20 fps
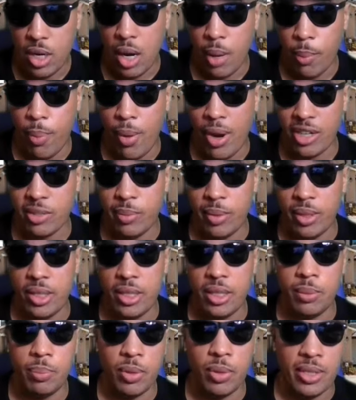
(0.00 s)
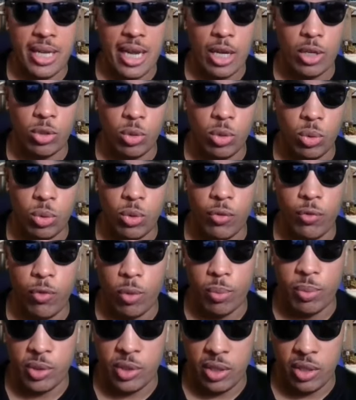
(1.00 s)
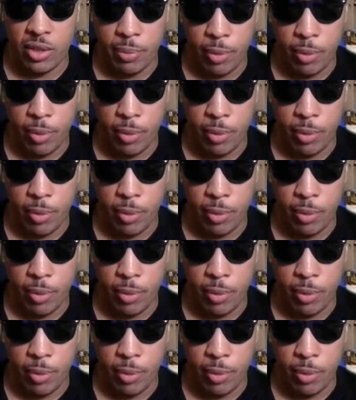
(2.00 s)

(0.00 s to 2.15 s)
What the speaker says: approximately put down 2 to 4%